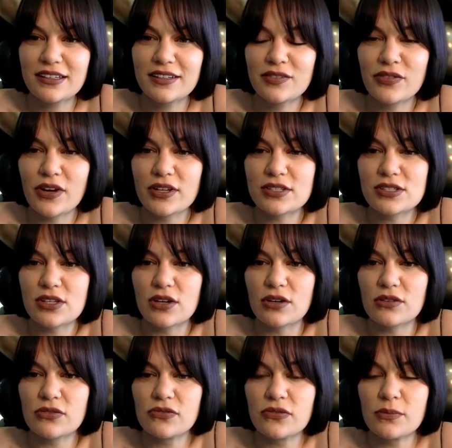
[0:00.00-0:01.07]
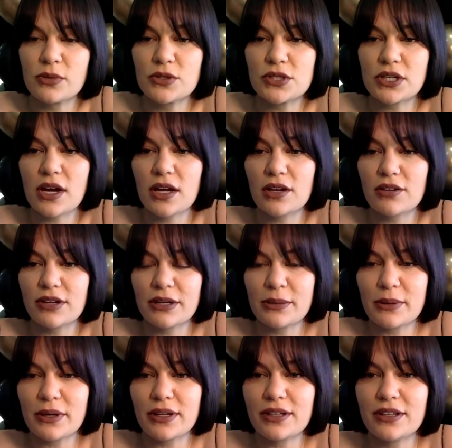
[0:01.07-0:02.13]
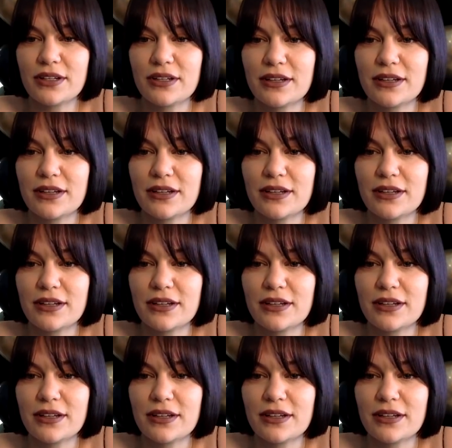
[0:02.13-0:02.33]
First off, mood and color, anyone?